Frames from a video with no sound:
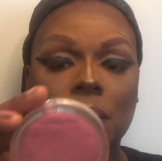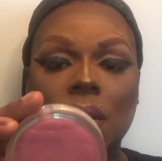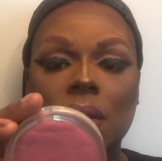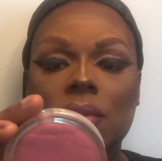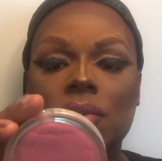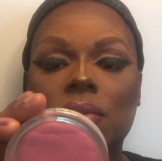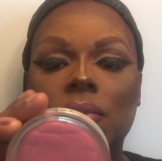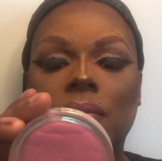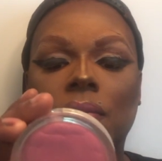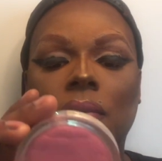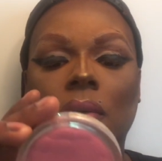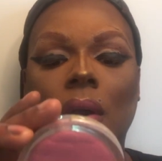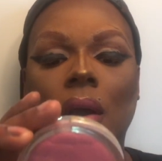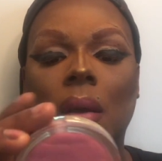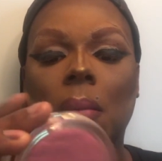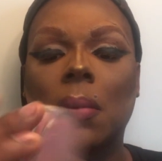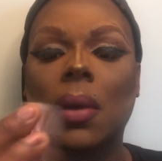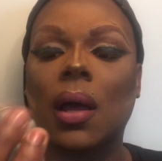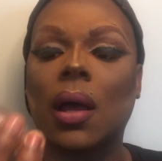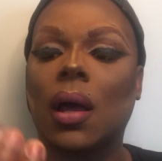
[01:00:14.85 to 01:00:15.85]
blush
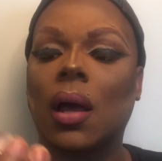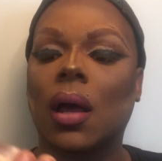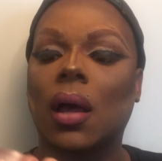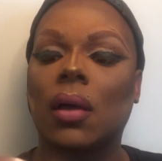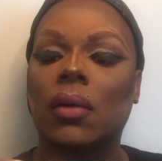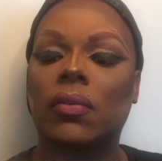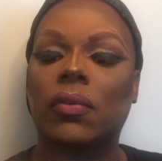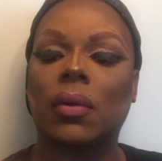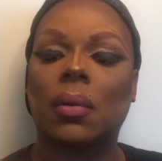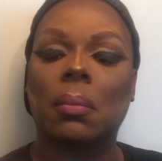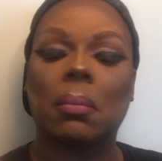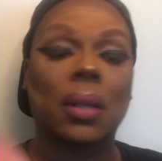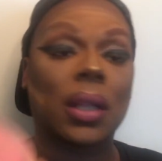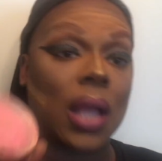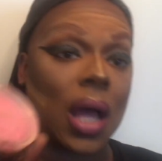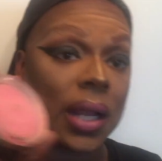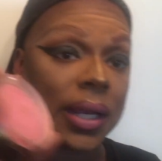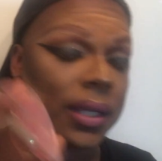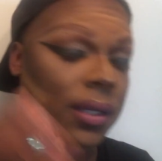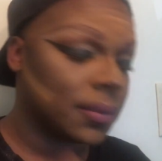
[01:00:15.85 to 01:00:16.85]
from
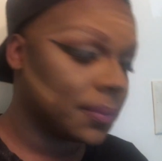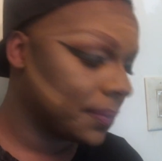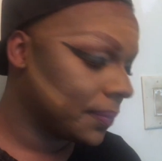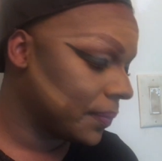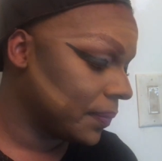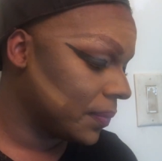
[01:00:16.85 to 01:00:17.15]
Milani.